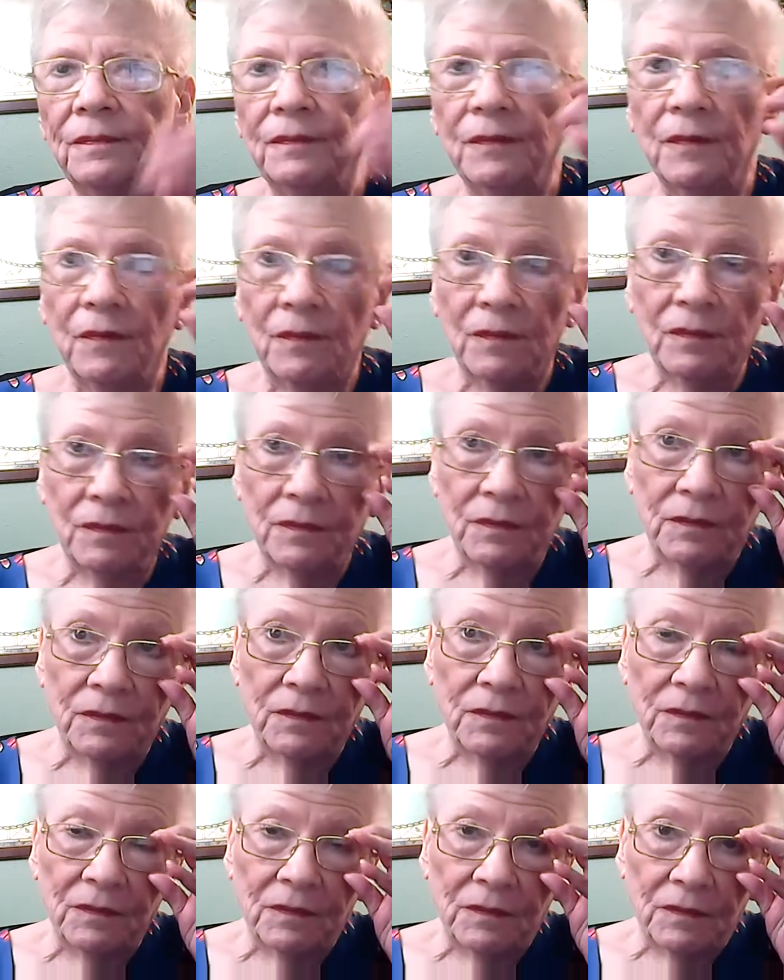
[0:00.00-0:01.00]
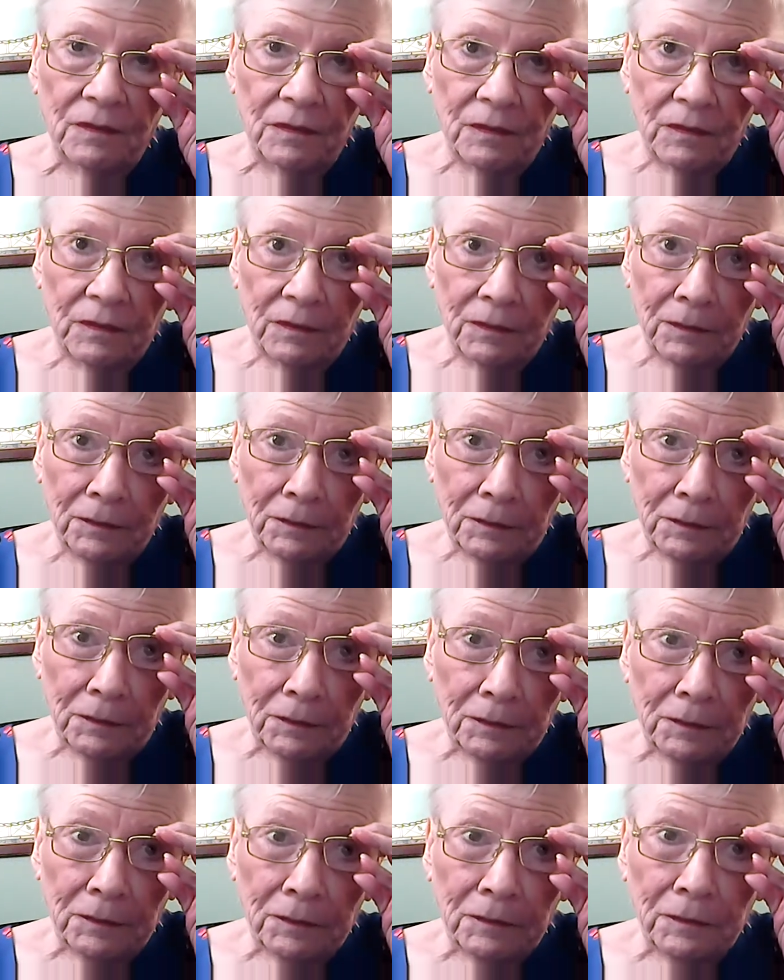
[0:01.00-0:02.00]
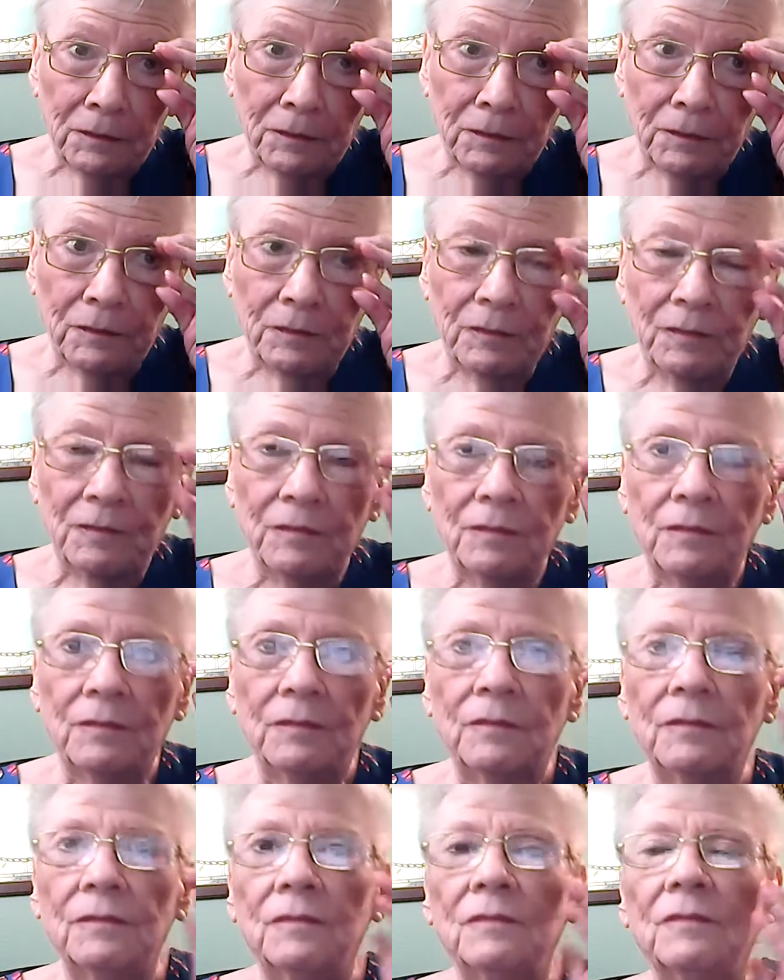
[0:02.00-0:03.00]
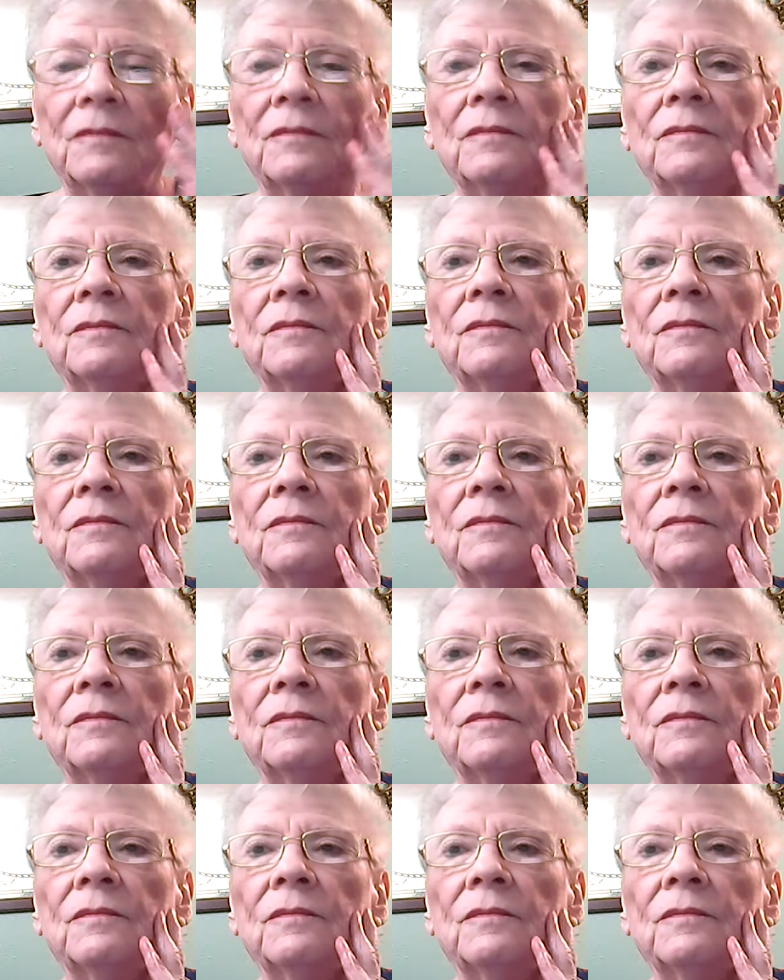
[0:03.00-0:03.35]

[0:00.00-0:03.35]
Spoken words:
Nothing is said.